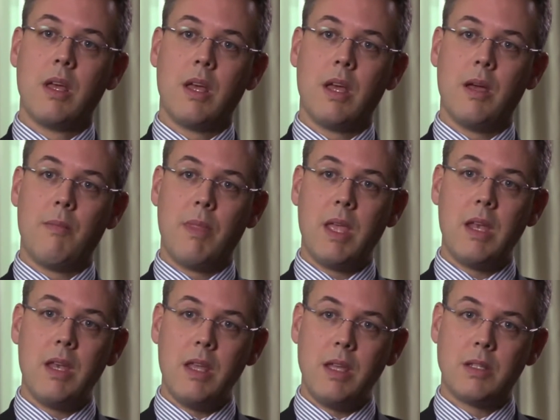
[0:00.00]

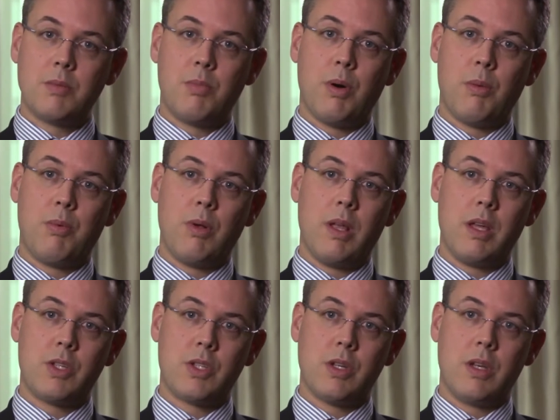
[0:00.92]
in-need
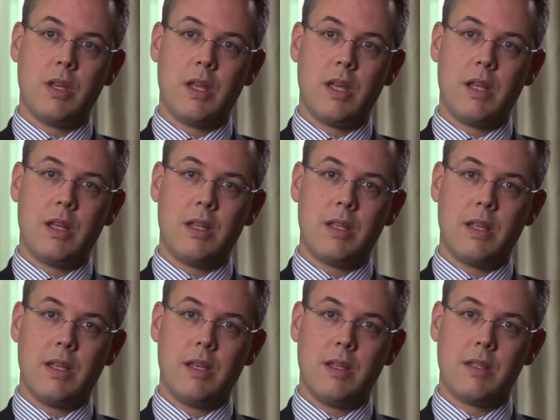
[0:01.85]
population,
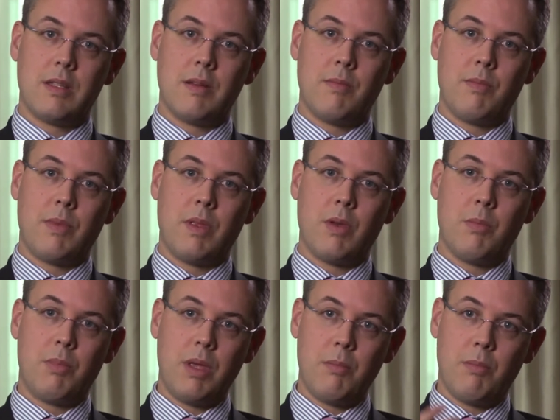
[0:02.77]
and you know,
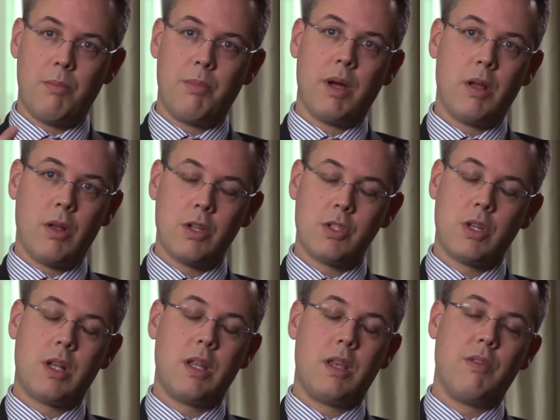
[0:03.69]
being
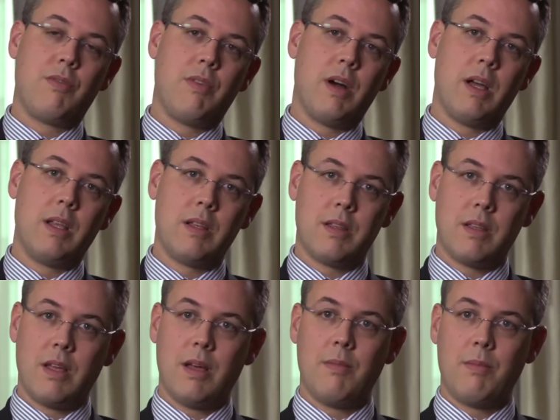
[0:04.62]
biologically defined
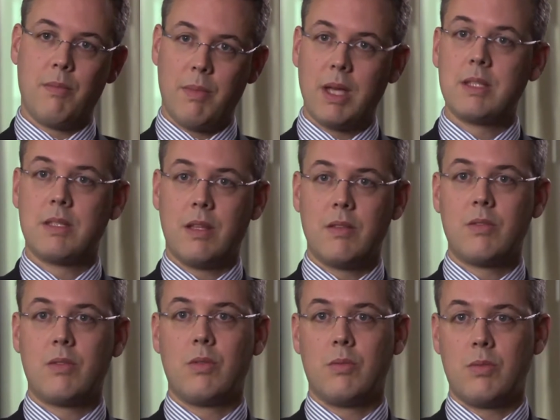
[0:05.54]
makes sense
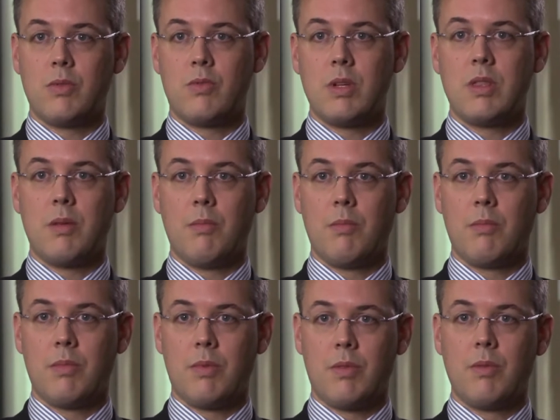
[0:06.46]
to treat them
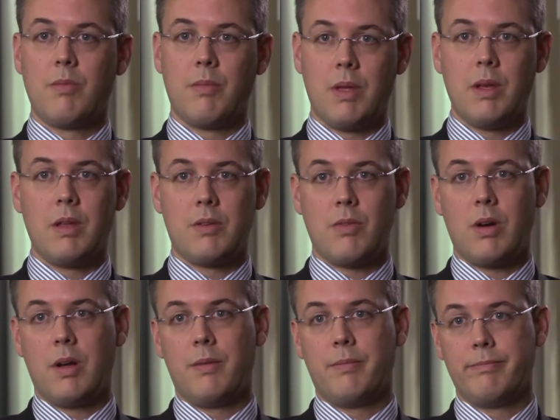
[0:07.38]
in a trial.